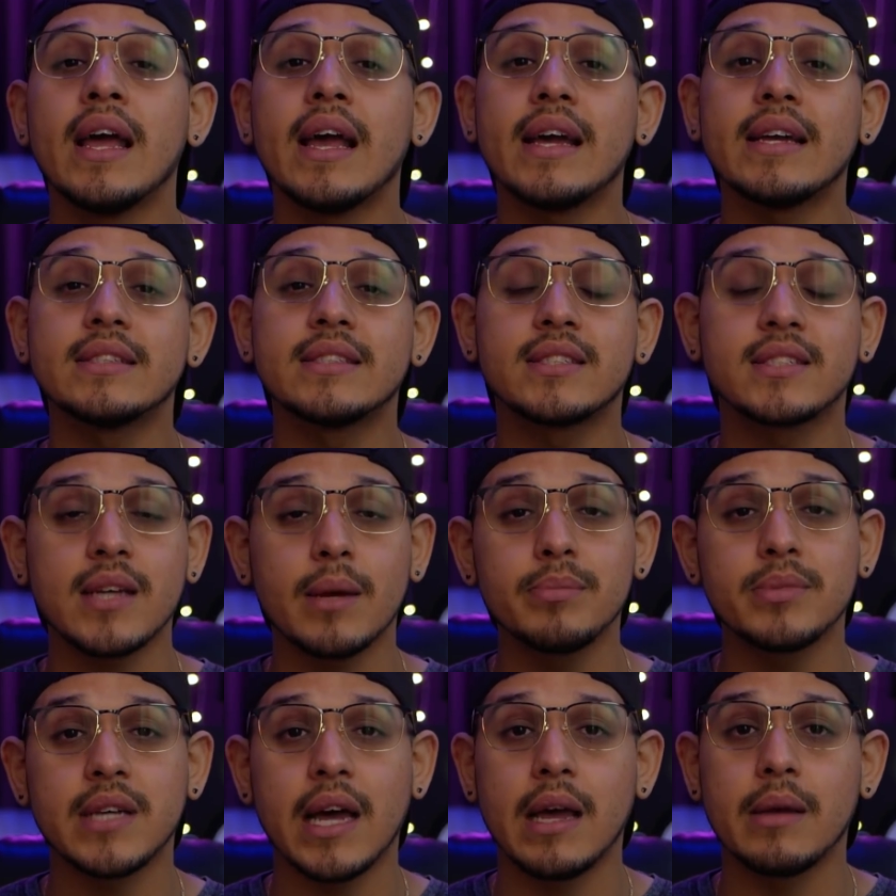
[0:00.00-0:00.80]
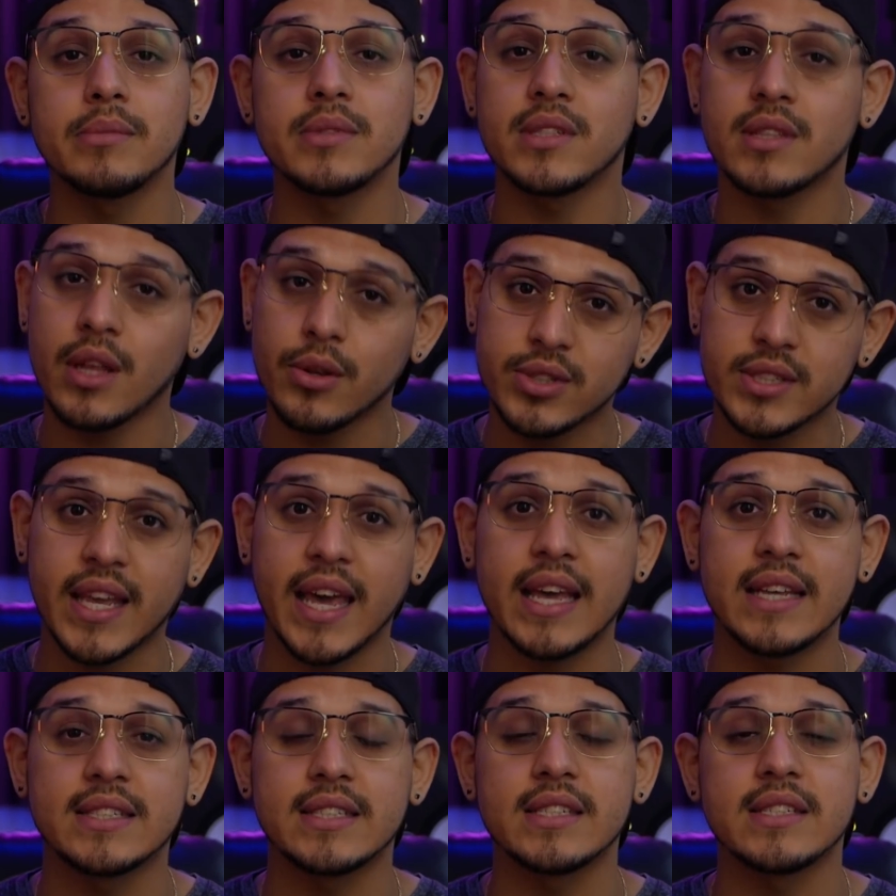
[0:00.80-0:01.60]
And sometimes in those
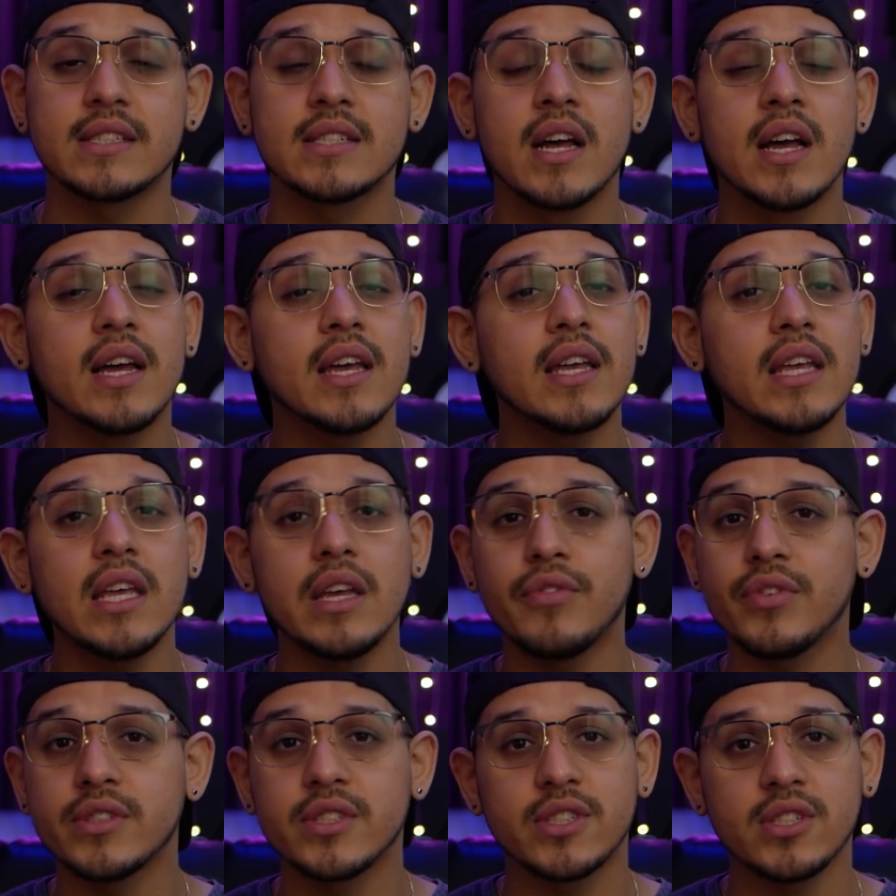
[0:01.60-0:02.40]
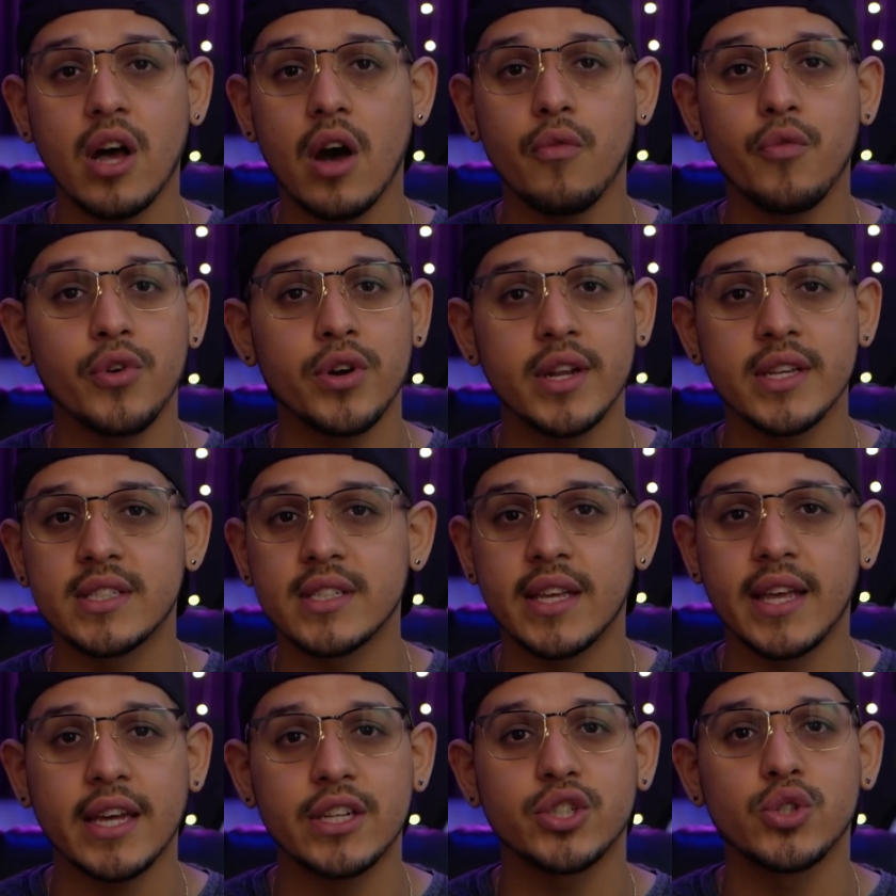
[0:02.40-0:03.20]
cases, even software
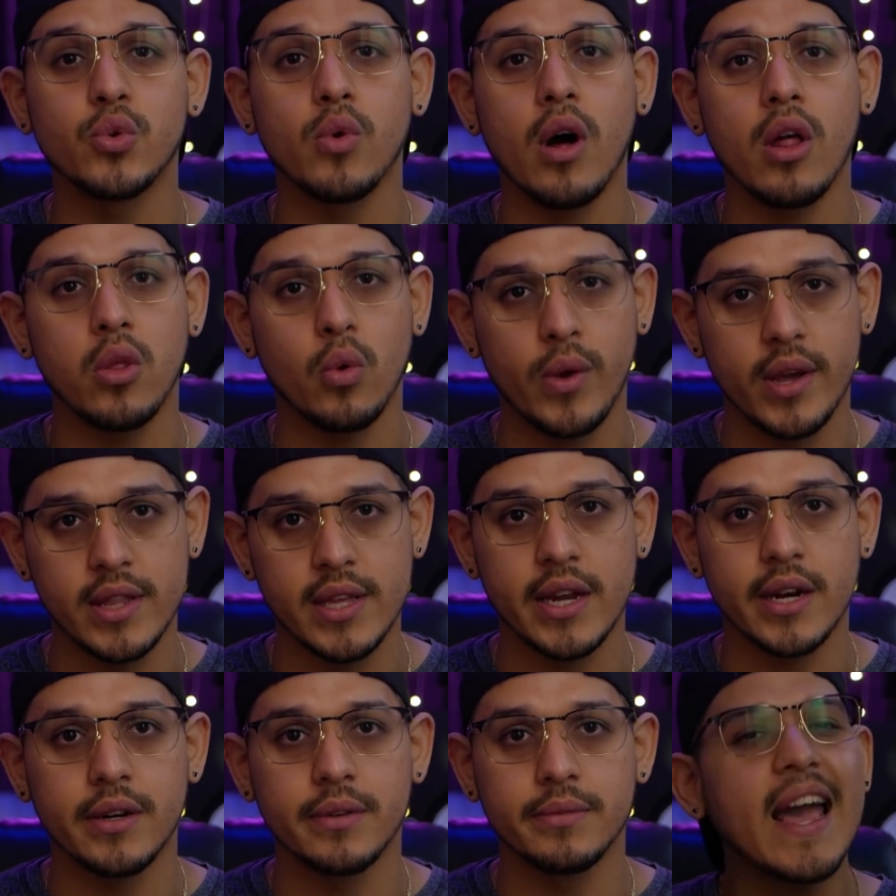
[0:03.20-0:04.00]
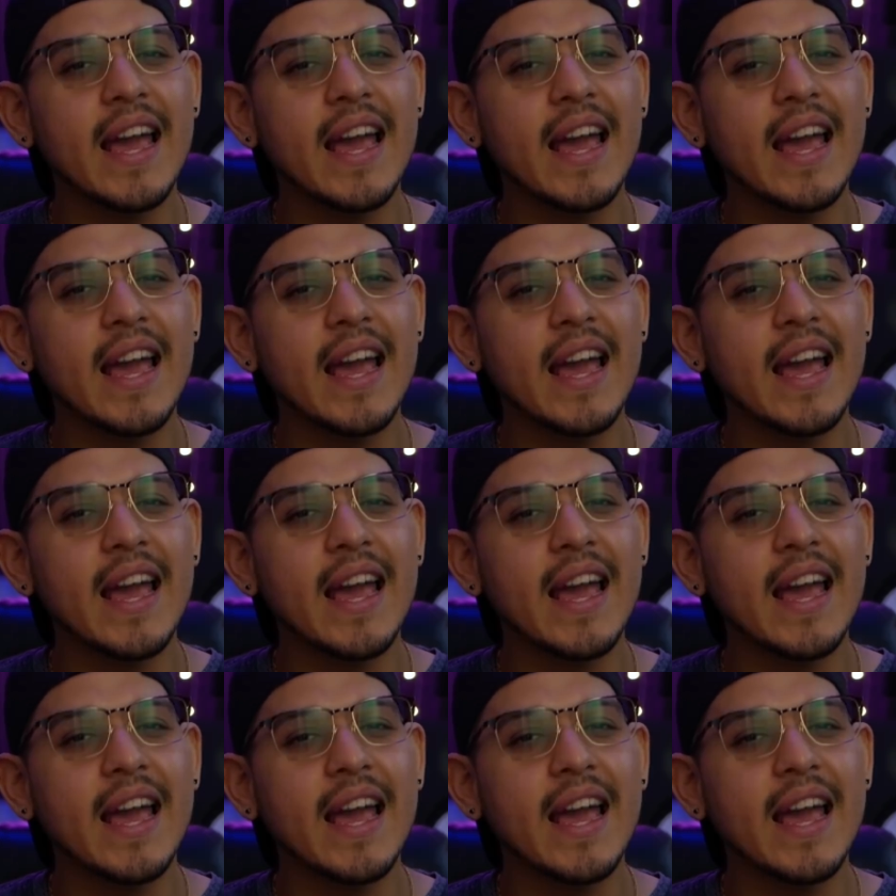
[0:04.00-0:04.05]
doesn't get you all the way there.